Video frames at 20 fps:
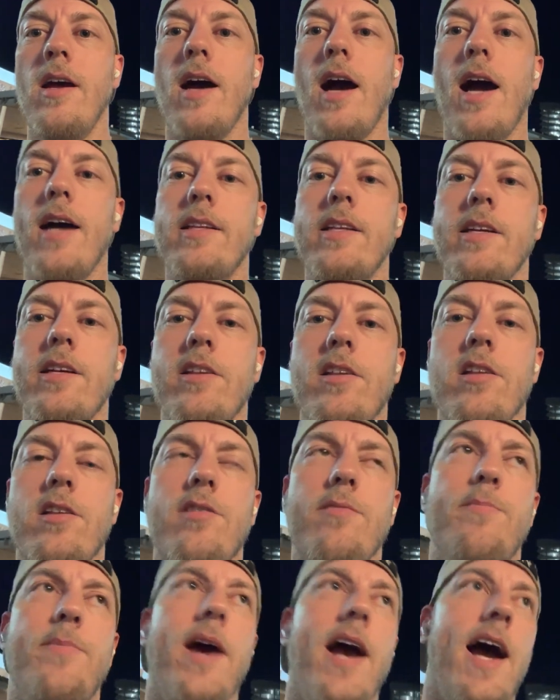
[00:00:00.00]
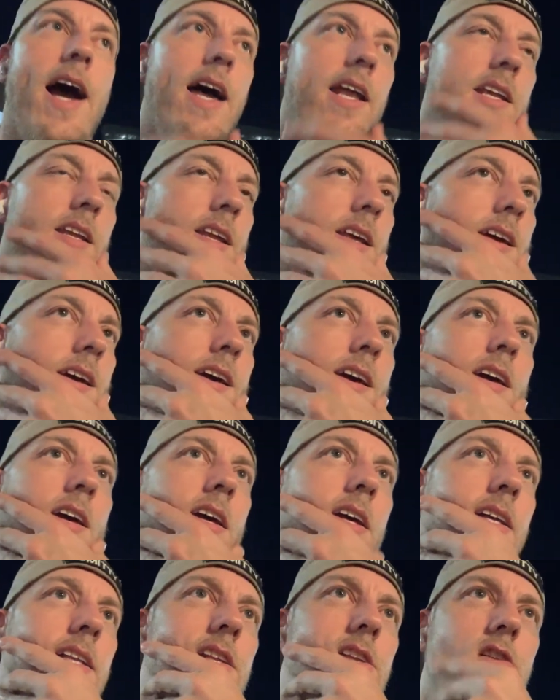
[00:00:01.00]
I think this is bad
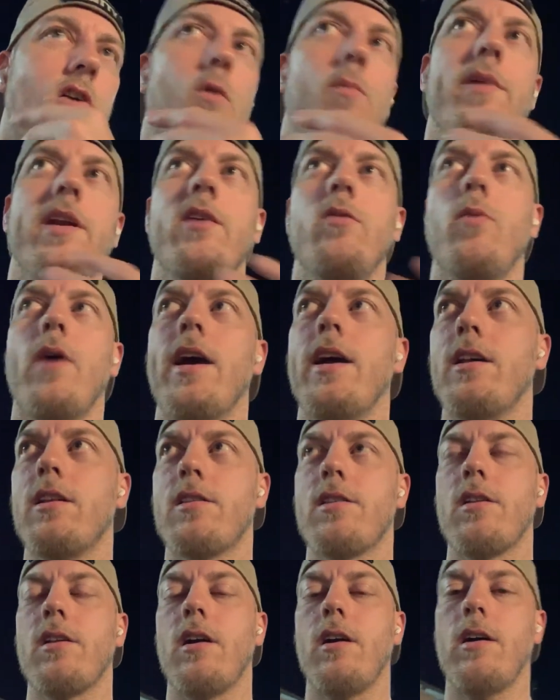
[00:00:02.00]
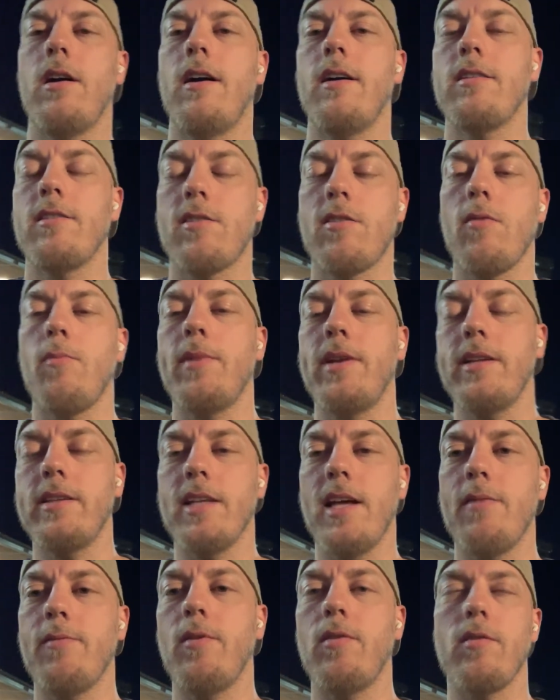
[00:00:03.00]
in so many ways, on so many
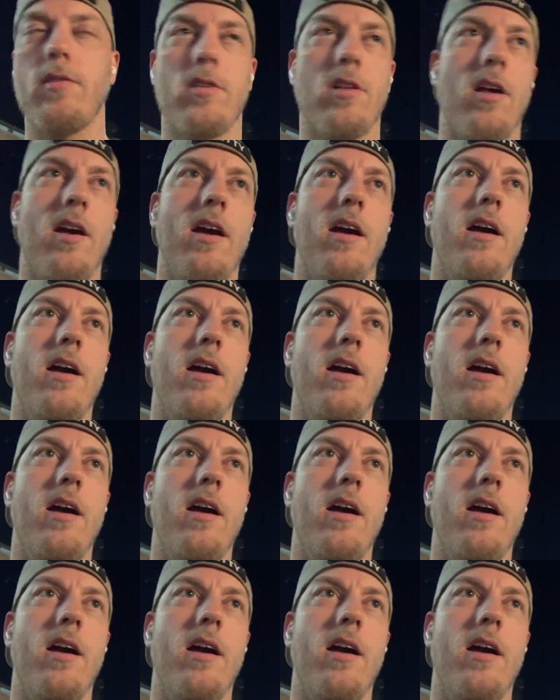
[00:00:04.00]
levels.